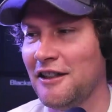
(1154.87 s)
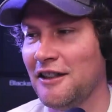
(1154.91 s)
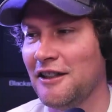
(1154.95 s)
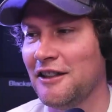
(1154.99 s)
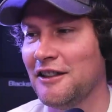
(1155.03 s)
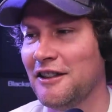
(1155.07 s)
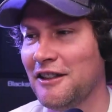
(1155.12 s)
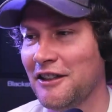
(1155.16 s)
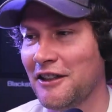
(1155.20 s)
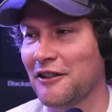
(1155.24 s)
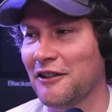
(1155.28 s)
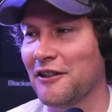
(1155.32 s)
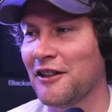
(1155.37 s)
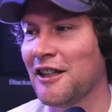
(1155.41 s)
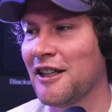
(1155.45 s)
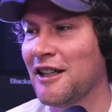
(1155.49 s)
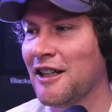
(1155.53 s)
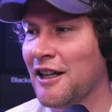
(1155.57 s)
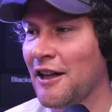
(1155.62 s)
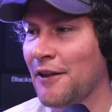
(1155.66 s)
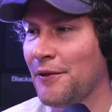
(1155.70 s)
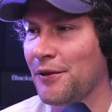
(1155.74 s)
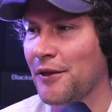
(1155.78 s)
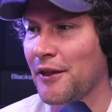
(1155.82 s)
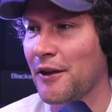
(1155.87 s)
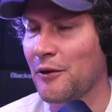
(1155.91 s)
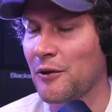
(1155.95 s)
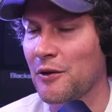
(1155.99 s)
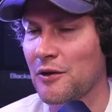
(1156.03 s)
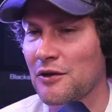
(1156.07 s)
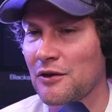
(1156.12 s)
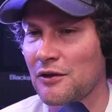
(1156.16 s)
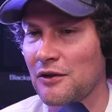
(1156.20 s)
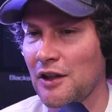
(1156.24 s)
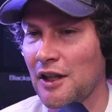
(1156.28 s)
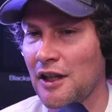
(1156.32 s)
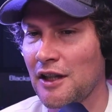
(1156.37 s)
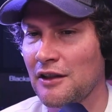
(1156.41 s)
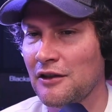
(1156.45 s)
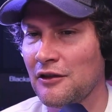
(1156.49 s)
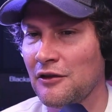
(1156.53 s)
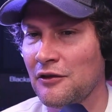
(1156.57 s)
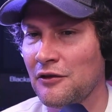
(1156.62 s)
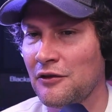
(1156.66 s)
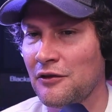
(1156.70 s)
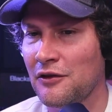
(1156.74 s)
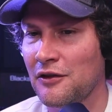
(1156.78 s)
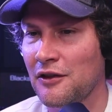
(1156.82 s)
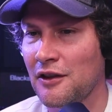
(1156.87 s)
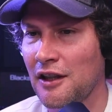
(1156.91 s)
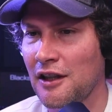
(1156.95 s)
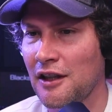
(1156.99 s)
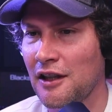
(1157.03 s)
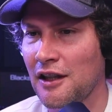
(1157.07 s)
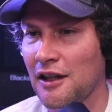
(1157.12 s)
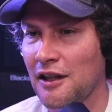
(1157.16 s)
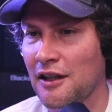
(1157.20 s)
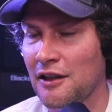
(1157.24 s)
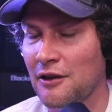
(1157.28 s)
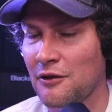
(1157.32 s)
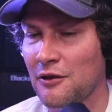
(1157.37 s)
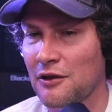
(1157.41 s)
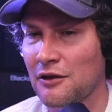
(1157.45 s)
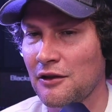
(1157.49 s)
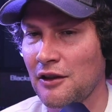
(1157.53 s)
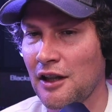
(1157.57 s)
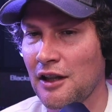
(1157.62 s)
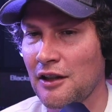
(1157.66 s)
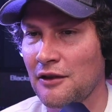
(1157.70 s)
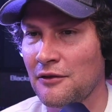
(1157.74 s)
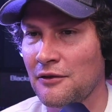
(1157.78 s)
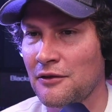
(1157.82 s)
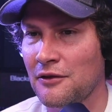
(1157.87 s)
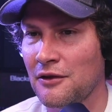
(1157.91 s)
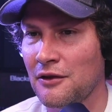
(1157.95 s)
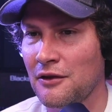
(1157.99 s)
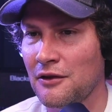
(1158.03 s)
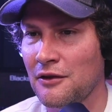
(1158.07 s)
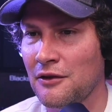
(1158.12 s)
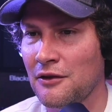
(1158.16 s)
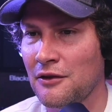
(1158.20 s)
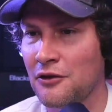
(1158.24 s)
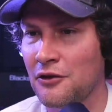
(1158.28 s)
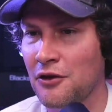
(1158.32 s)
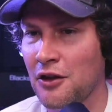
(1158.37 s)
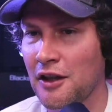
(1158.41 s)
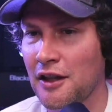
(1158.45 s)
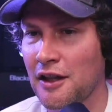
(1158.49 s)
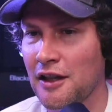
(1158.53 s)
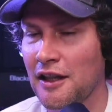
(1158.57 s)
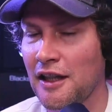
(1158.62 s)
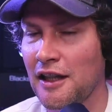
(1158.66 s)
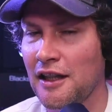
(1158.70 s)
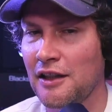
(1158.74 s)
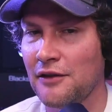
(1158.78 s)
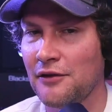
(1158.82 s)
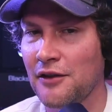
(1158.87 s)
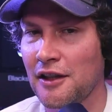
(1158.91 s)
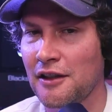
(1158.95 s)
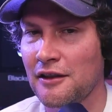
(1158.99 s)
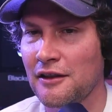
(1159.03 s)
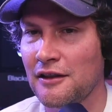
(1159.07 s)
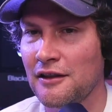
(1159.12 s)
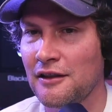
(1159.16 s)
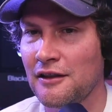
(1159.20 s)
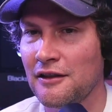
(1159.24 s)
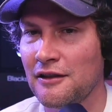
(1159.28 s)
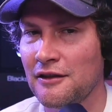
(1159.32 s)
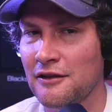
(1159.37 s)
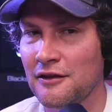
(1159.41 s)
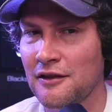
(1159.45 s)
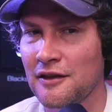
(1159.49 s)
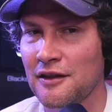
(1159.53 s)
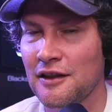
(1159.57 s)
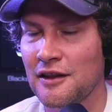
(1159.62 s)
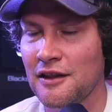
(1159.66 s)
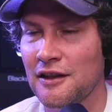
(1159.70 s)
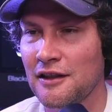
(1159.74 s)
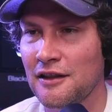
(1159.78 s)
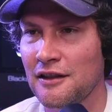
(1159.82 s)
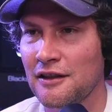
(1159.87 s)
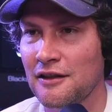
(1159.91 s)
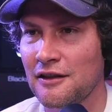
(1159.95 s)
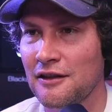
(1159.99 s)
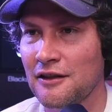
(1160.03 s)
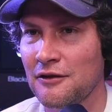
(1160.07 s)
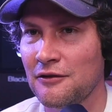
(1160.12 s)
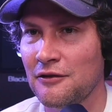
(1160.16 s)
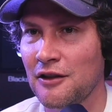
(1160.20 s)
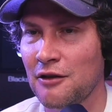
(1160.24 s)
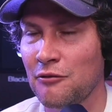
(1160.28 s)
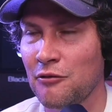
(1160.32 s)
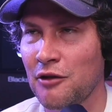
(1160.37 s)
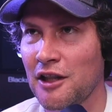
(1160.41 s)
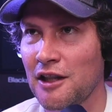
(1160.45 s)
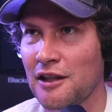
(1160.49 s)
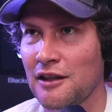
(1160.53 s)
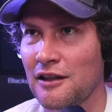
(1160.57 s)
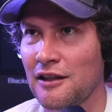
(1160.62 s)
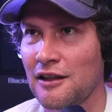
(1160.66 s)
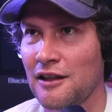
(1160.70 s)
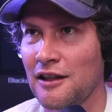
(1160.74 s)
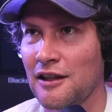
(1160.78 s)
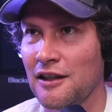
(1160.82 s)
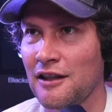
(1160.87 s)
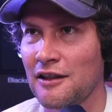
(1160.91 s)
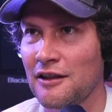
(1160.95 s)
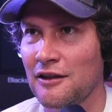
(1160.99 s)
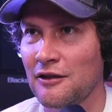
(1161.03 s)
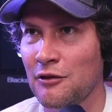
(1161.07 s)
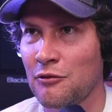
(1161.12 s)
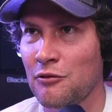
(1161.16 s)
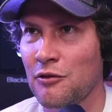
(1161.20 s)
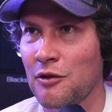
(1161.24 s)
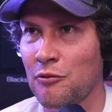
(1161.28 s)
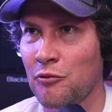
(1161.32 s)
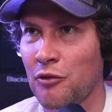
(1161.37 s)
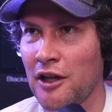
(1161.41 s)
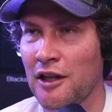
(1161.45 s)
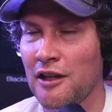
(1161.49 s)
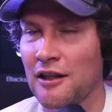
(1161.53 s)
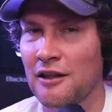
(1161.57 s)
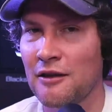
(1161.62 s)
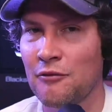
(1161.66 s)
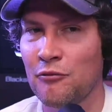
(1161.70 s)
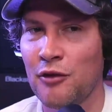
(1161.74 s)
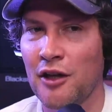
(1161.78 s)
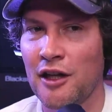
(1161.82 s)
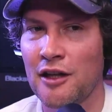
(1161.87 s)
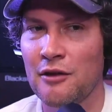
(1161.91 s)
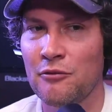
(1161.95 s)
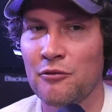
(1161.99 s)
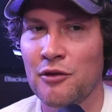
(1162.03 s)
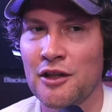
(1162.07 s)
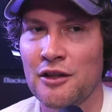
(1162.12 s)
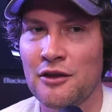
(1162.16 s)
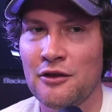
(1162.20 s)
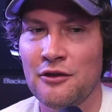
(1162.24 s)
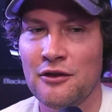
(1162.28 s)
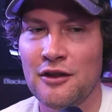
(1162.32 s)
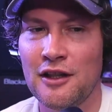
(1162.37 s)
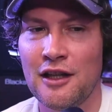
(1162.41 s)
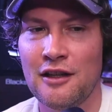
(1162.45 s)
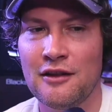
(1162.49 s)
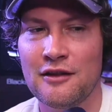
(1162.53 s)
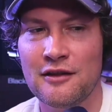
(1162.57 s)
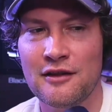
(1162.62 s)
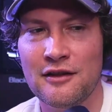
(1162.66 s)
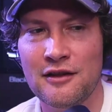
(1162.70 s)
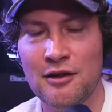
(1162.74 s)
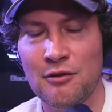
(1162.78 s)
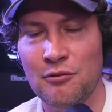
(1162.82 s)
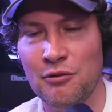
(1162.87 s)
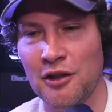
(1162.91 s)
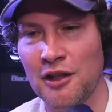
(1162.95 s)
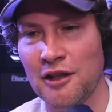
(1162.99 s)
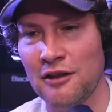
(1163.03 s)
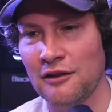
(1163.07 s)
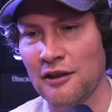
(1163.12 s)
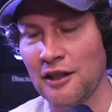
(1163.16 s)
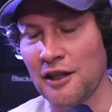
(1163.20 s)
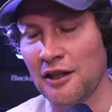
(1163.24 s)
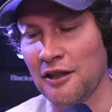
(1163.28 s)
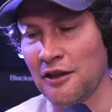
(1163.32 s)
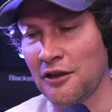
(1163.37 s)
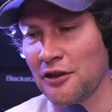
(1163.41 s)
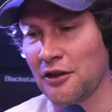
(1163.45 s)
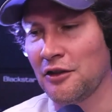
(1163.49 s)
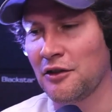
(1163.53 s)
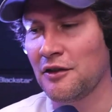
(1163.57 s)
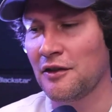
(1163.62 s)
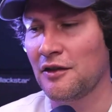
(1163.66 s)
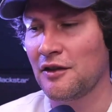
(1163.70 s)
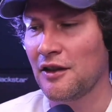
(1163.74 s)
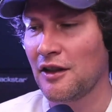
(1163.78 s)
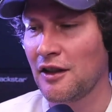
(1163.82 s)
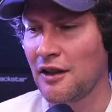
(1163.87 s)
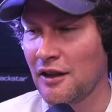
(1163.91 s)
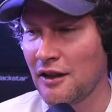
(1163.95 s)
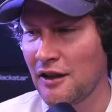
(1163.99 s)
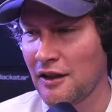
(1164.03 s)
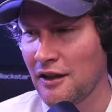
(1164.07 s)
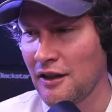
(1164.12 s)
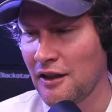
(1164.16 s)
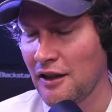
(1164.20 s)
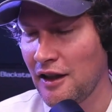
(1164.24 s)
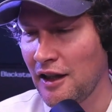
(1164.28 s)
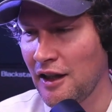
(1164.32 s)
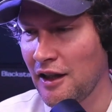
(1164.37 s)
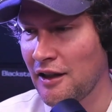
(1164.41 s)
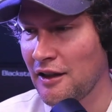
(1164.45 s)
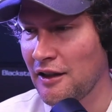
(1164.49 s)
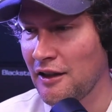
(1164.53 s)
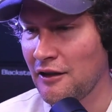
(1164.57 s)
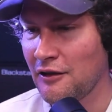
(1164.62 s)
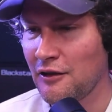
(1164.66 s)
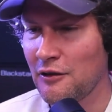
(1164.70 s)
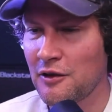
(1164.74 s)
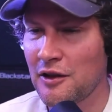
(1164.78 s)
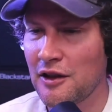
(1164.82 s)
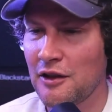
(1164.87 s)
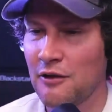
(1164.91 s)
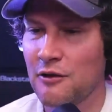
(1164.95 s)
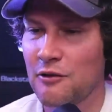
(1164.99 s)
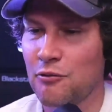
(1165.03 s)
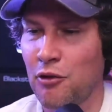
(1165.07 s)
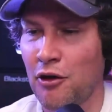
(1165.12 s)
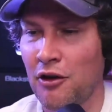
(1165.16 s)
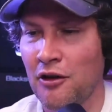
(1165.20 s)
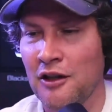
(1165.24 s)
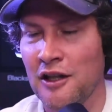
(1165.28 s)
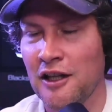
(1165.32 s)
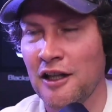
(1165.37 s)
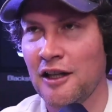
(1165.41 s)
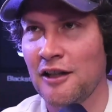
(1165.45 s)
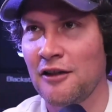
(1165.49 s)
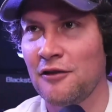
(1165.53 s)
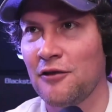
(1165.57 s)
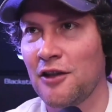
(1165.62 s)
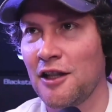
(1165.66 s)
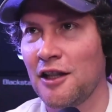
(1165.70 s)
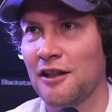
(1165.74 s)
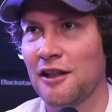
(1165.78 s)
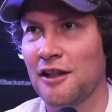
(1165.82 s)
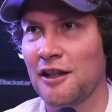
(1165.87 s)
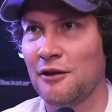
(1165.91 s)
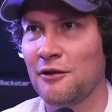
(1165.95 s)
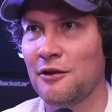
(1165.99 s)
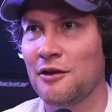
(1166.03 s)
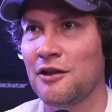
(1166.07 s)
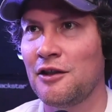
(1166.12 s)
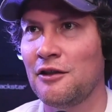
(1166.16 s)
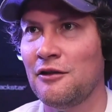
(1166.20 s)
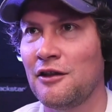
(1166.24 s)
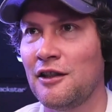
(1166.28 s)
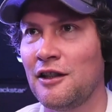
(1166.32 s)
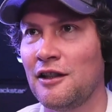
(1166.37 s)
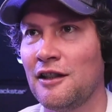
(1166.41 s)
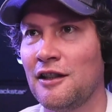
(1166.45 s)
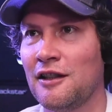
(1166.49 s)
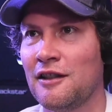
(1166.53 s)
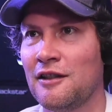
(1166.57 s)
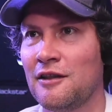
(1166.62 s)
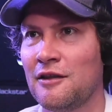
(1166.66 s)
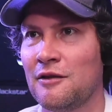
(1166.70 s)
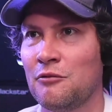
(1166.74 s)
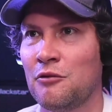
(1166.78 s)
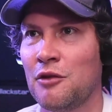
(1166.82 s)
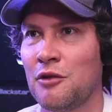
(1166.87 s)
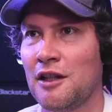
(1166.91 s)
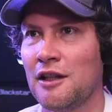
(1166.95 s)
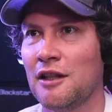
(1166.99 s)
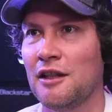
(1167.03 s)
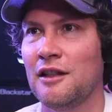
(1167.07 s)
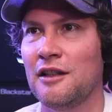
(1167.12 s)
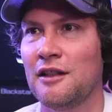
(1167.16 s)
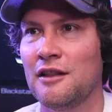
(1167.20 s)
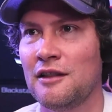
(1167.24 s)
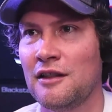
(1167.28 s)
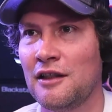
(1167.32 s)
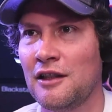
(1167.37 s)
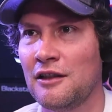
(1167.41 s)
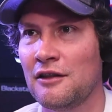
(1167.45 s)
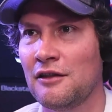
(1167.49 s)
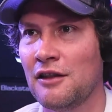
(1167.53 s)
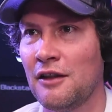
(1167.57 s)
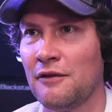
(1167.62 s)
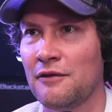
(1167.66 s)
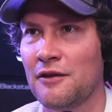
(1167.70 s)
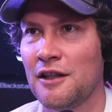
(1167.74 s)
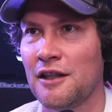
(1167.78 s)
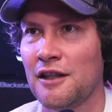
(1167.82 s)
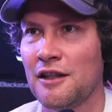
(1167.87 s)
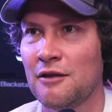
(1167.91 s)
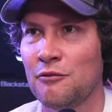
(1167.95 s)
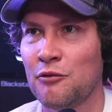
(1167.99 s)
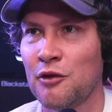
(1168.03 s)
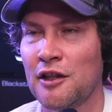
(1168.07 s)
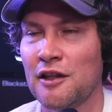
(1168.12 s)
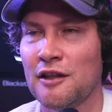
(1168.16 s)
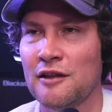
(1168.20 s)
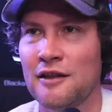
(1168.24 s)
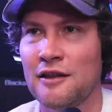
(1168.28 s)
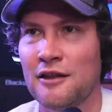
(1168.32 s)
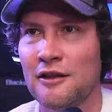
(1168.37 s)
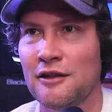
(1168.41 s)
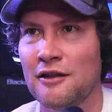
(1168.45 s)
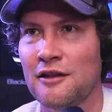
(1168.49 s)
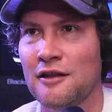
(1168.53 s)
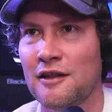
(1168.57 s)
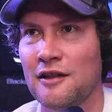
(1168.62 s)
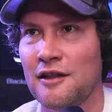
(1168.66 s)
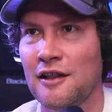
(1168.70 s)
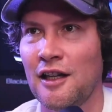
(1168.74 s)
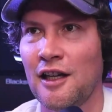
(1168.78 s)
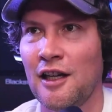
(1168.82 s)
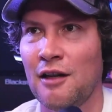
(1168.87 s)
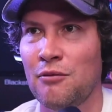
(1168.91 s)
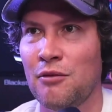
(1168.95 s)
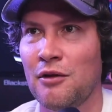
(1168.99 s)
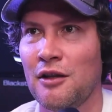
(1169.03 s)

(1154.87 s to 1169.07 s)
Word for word: you know, there was a lot of uh, there was a lot of drunken Eddie Vedder, who's the the front man. So by the by the mid two thousands, he played a lot of shows, and you know he was he was partying, right? Like he was doing this because he loved it, because he couldn't stop,